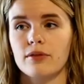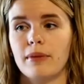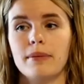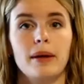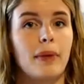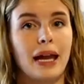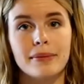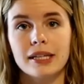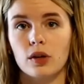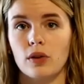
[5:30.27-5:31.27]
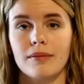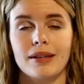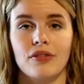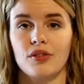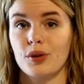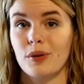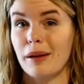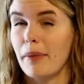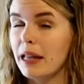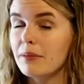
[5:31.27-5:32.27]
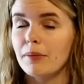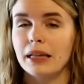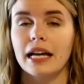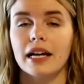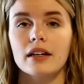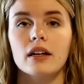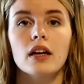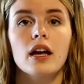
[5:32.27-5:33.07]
maybe a payment agreement if they're doing a payment plan